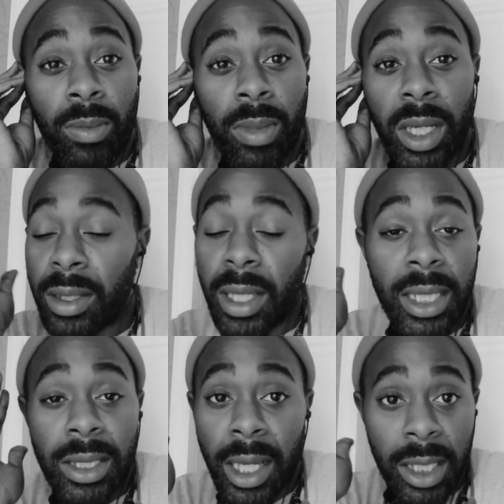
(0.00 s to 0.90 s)
But
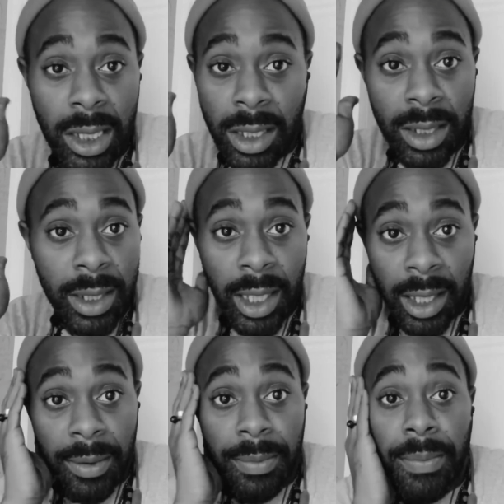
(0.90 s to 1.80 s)
that shit is
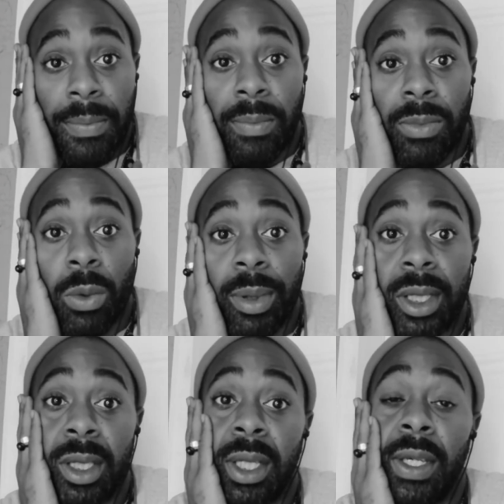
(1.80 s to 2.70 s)
dead. No
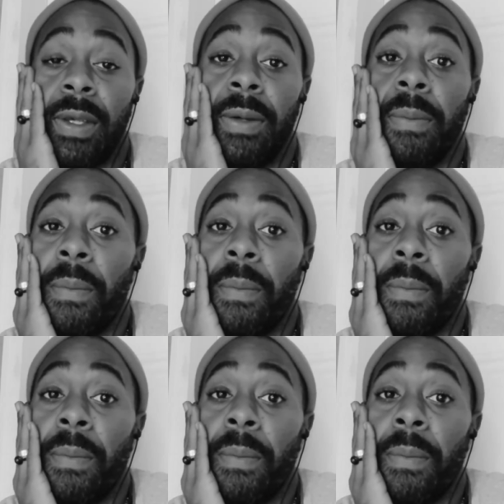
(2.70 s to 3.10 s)
pun intended.